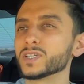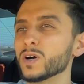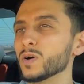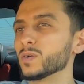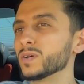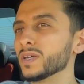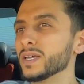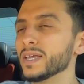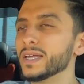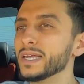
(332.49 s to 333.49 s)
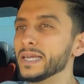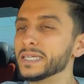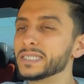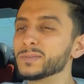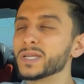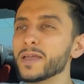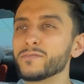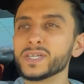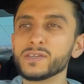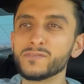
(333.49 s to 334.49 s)
So it seems like
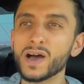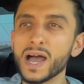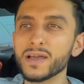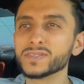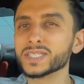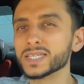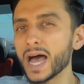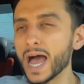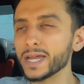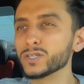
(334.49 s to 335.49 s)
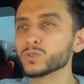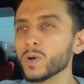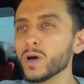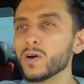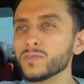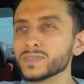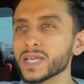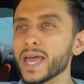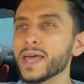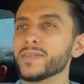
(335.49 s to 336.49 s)
55s is the higher 12s,
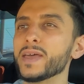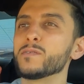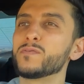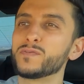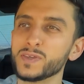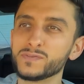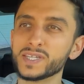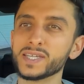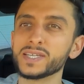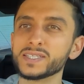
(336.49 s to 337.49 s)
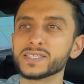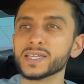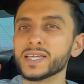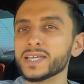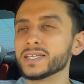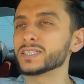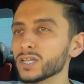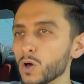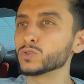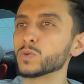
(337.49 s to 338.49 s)
and then 50s is
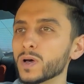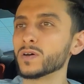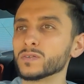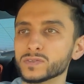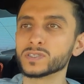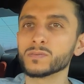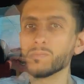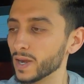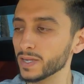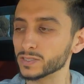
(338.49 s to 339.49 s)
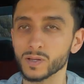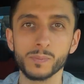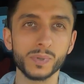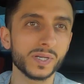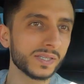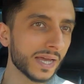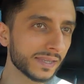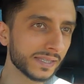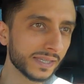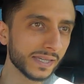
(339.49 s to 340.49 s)
low 12s. All right, so I'm putting
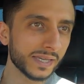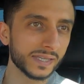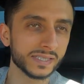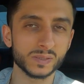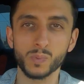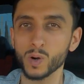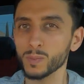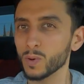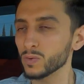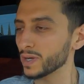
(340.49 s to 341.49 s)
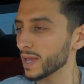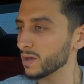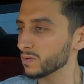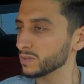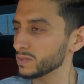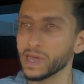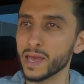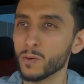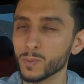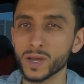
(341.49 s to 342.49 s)
that thing in sport mode now,
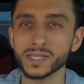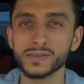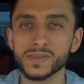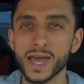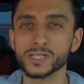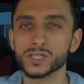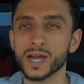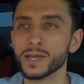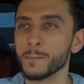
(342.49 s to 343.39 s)
and we're about to give that a try.